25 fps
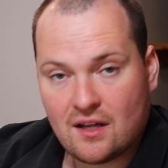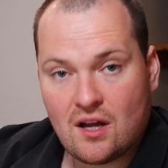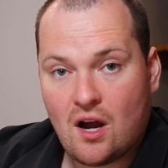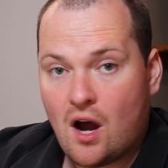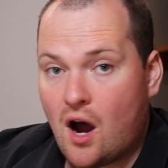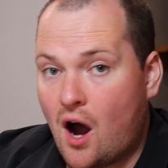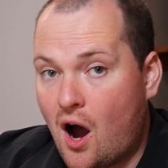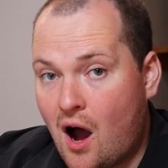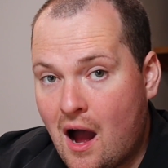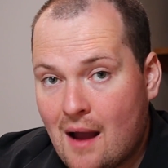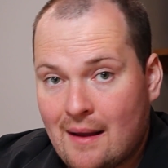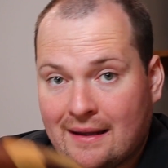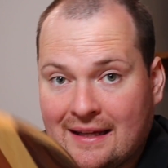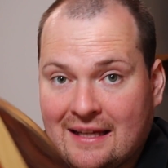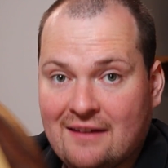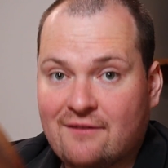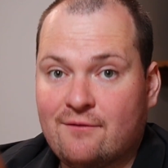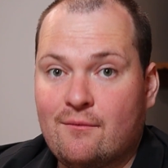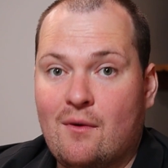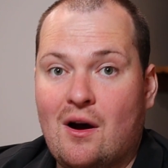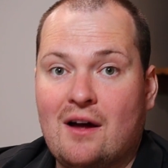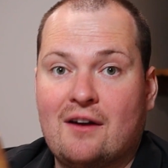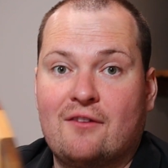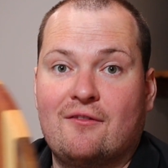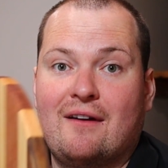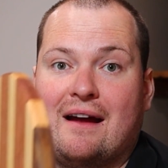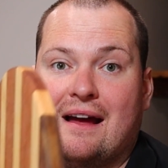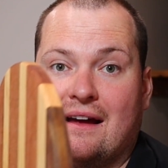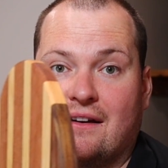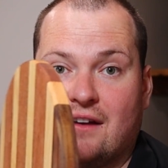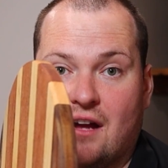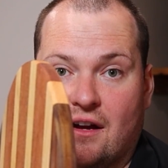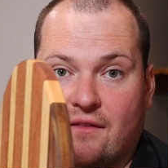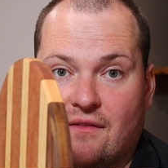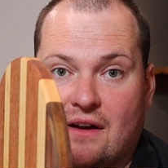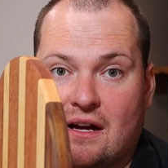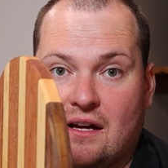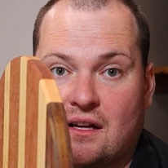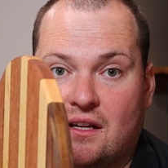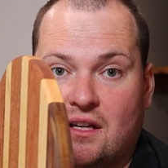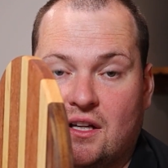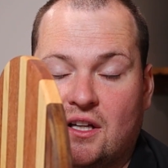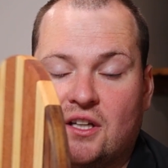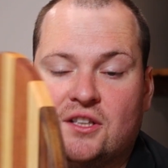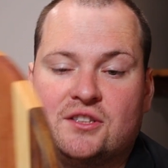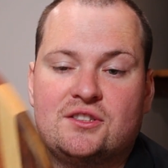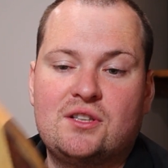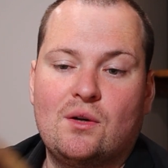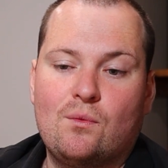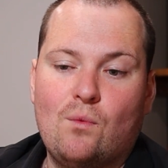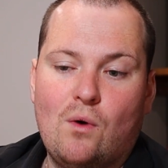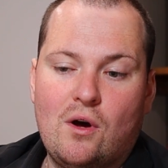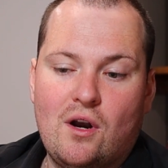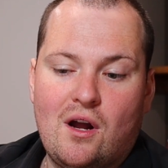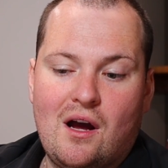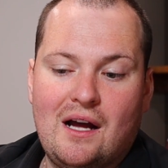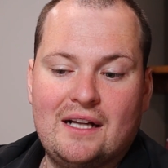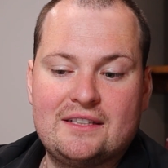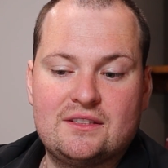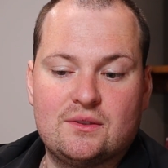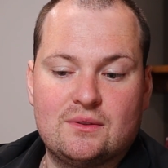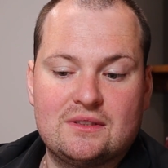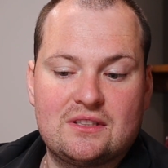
I give mine a round over. So what I do is